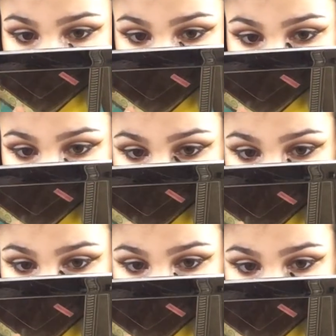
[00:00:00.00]
bit more of a
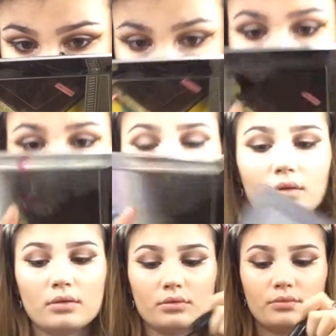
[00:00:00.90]
pop and make it stand
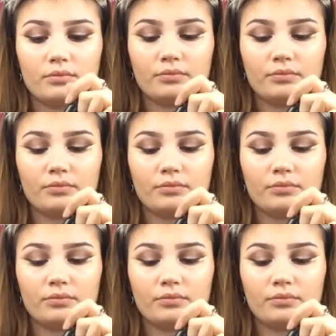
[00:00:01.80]
out.